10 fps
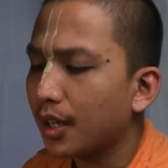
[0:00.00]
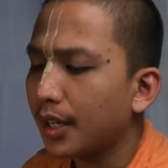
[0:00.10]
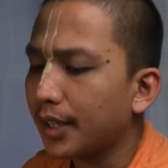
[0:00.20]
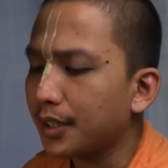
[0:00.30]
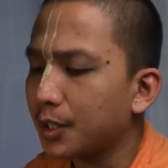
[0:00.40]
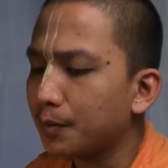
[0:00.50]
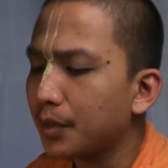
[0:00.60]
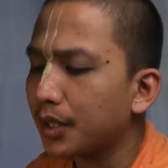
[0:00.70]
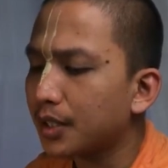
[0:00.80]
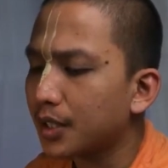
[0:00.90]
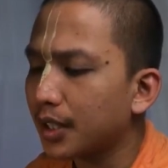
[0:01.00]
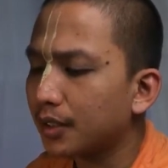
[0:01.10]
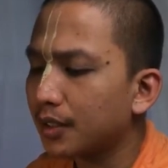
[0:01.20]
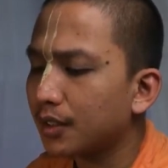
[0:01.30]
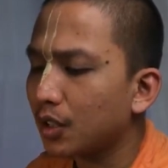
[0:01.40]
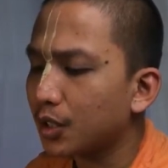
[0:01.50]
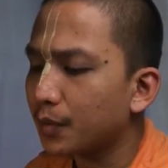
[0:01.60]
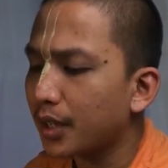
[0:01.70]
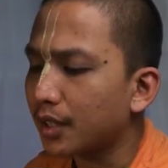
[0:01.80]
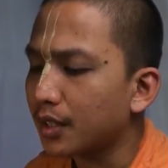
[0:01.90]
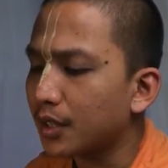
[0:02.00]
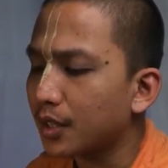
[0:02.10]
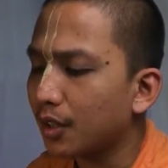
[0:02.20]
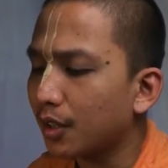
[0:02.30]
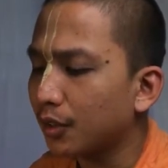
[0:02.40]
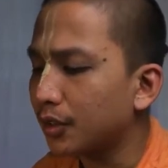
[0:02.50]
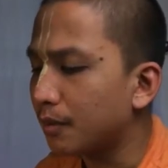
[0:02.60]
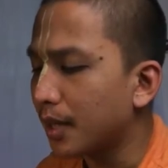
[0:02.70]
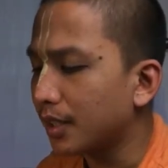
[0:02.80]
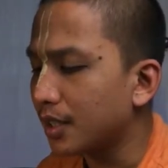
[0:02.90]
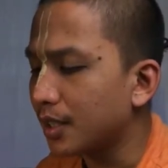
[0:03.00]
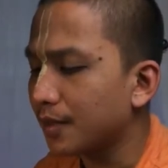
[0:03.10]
and smeared scented cosmetics on their bodies.